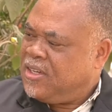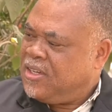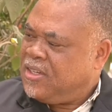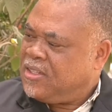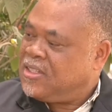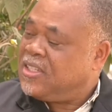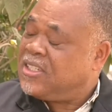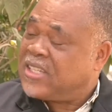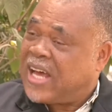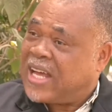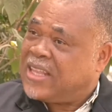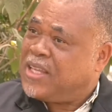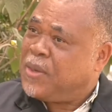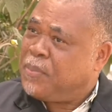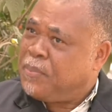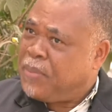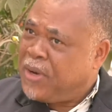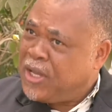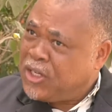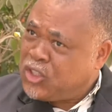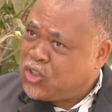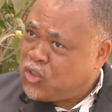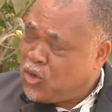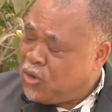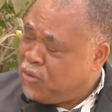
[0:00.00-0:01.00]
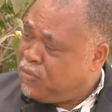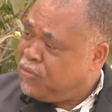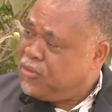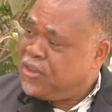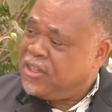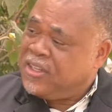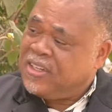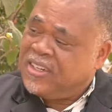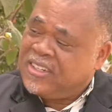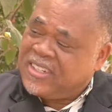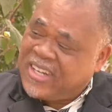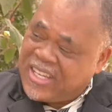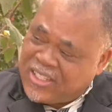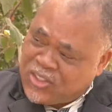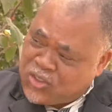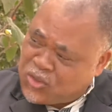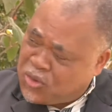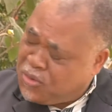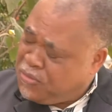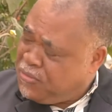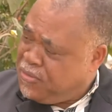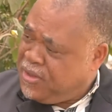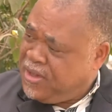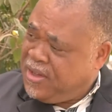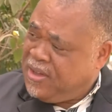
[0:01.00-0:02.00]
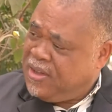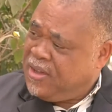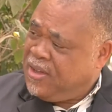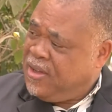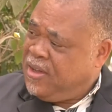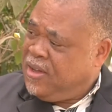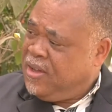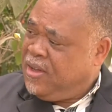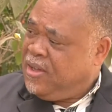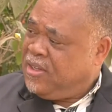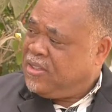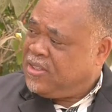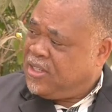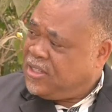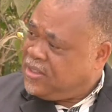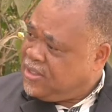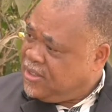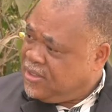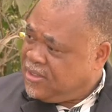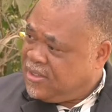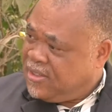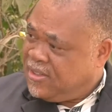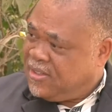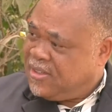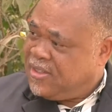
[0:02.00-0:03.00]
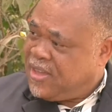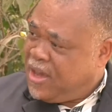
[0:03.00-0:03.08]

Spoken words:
It is at the pleasure of the rest of the citizens.